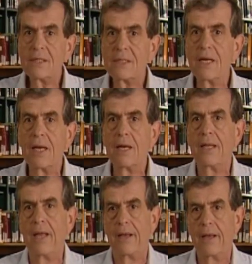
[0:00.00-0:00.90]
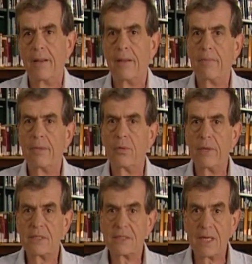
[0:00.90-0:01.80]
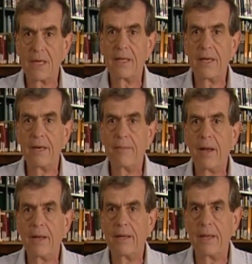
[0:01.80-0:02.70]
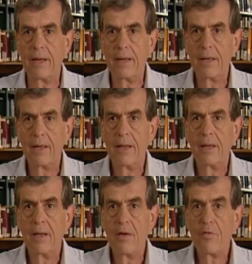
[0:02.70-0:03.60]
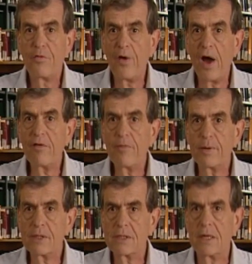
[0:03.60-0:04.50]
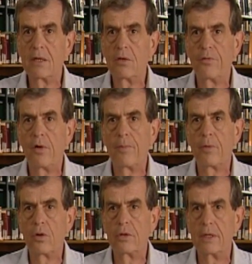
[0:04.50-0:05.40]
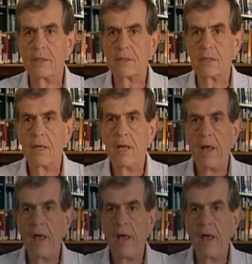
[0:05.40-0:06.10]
one single day, between Sunday and Monday, five percent of our proteins